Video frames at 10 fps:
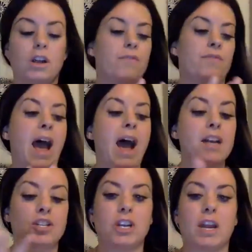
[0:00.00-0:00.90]
That
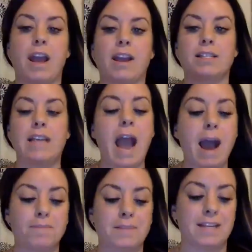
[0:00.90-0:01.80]
chick
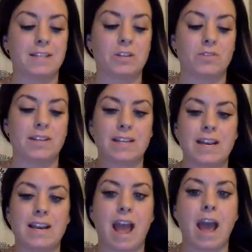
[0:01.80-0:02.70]
tapped into this
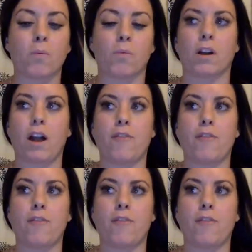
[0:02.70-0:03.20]
network